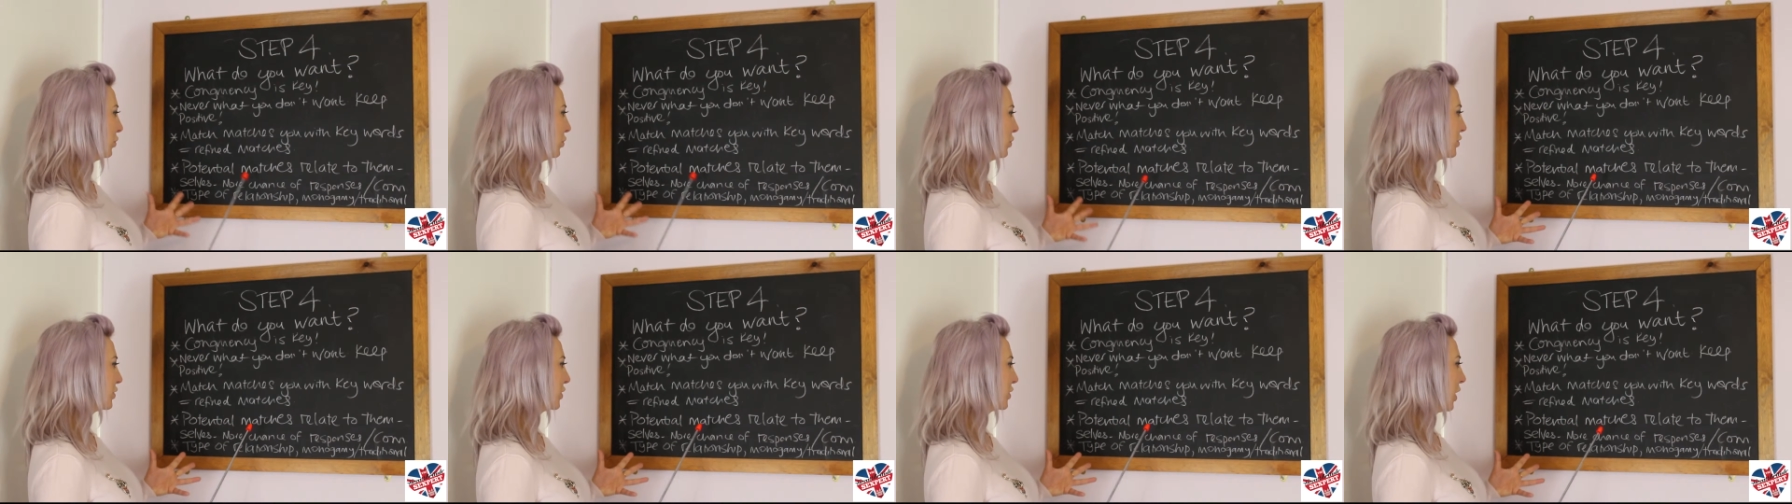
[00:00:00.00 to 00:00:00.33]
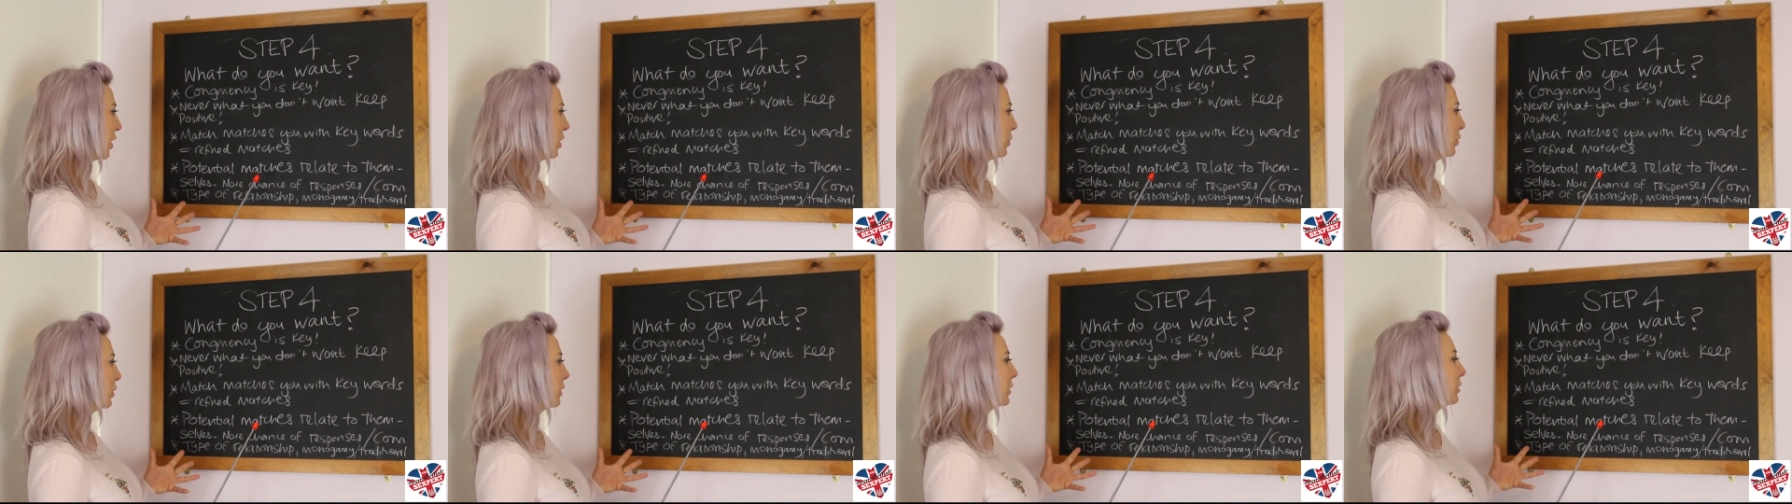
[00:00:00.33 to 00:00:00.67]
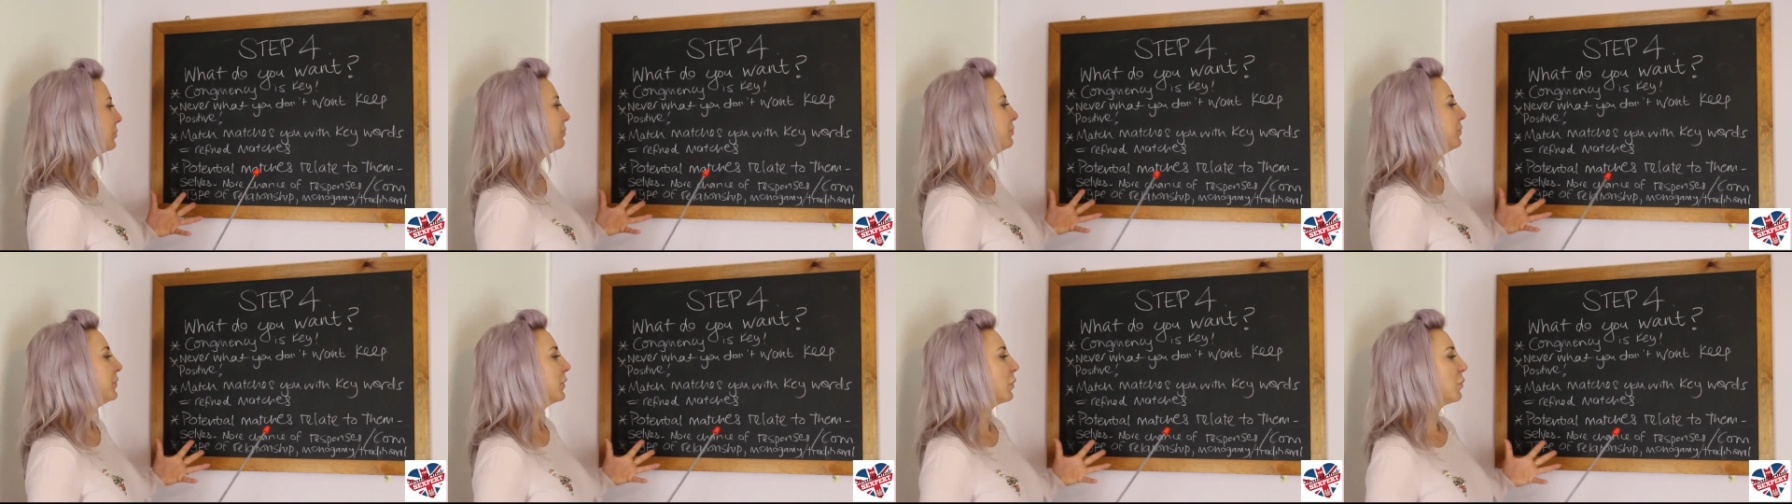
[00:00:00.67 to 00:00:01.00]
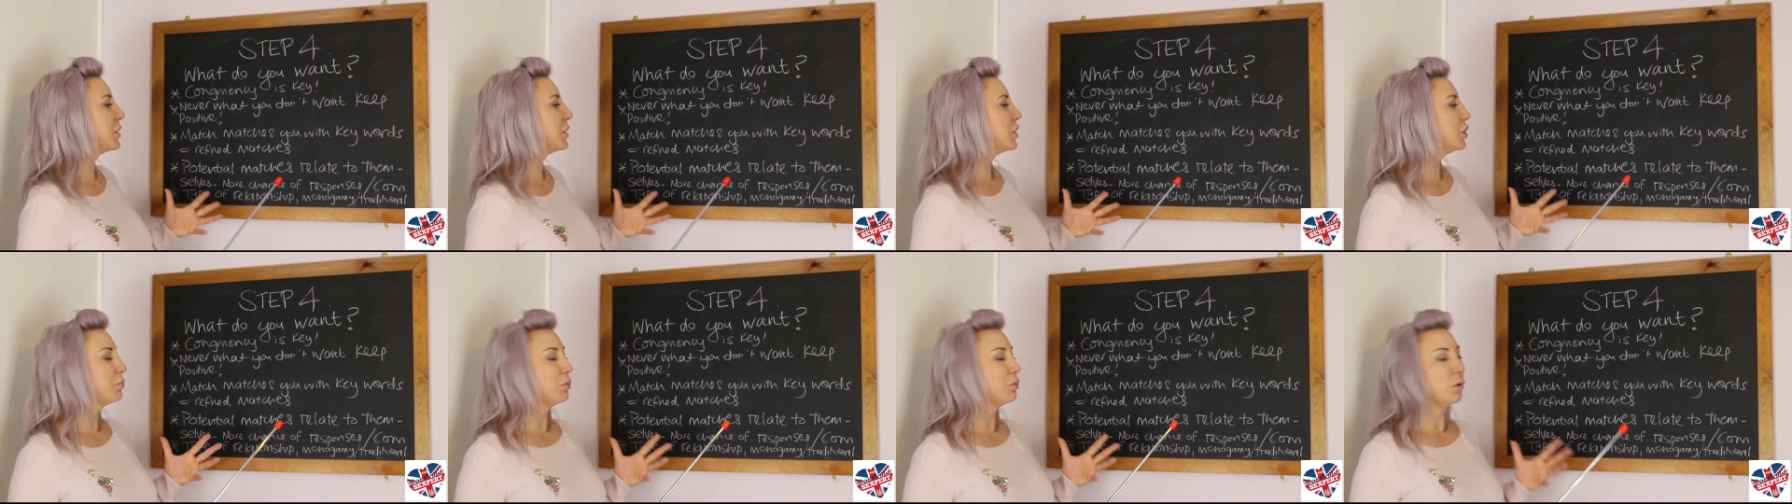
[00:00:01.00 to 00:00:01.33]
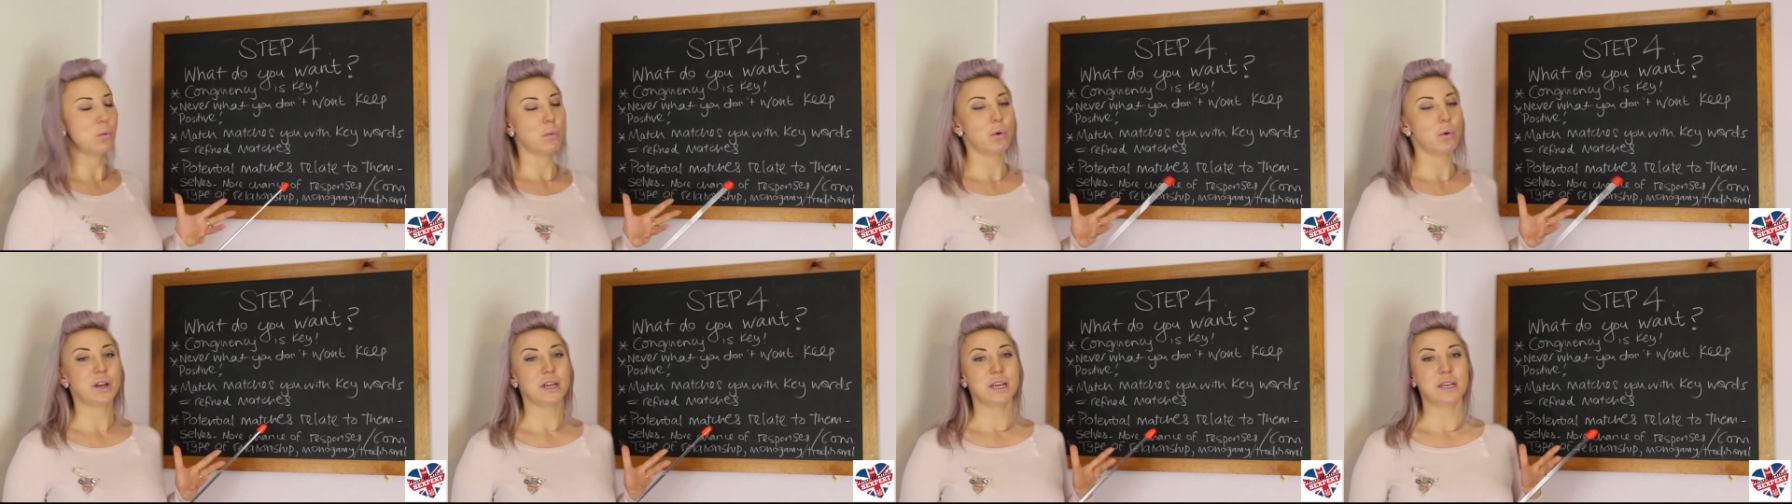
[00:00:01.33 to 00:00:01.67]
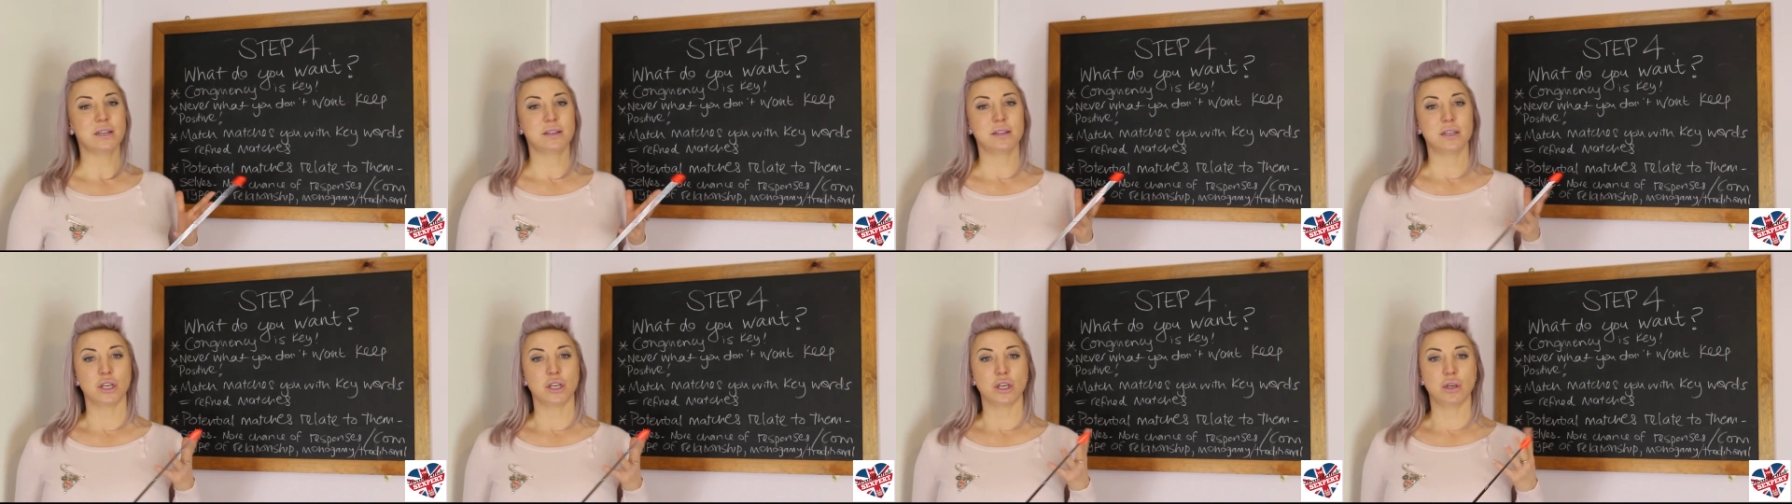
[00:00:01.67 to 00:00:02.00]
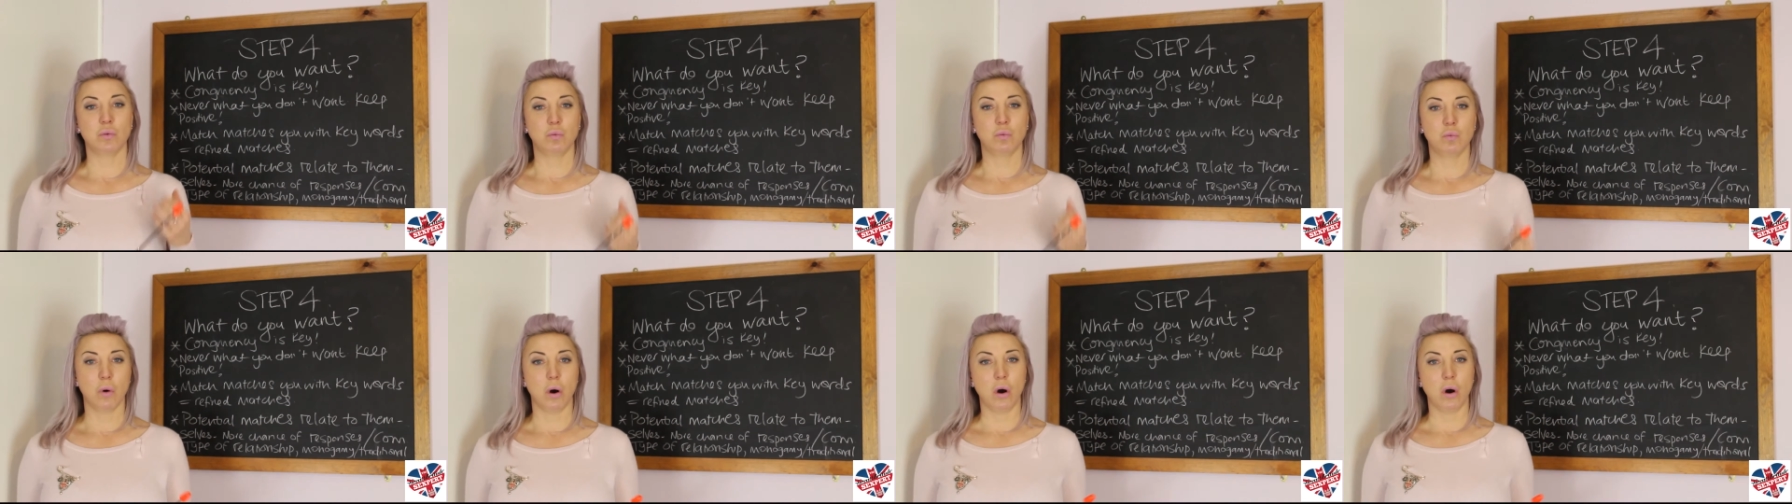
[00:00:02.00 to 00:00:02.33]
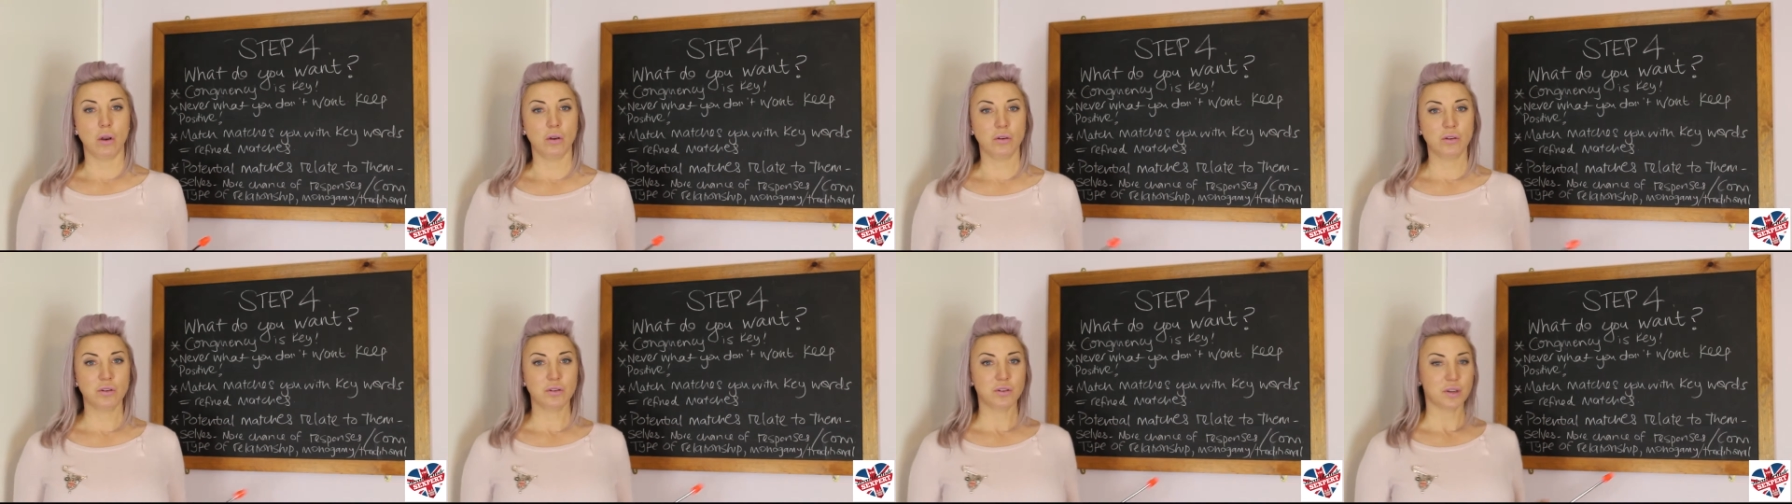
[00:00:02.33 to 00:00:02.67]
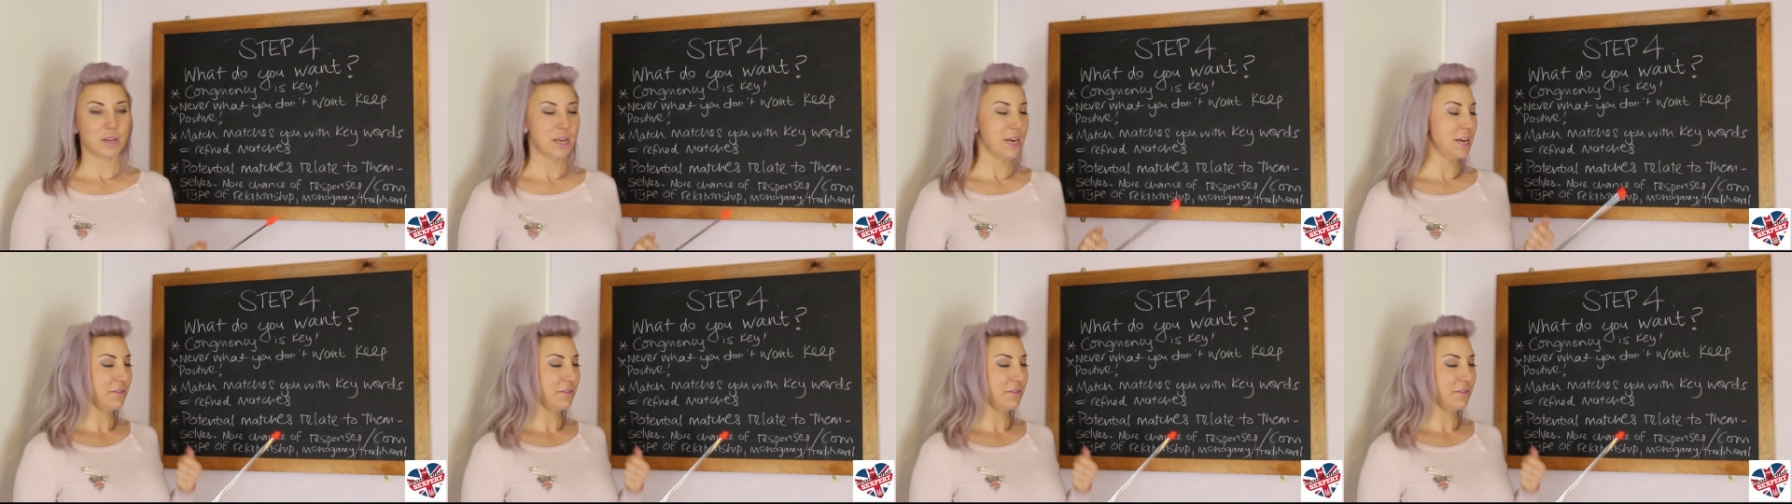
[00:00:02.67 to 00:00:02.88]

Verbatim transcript: also. When you put what it is that you want,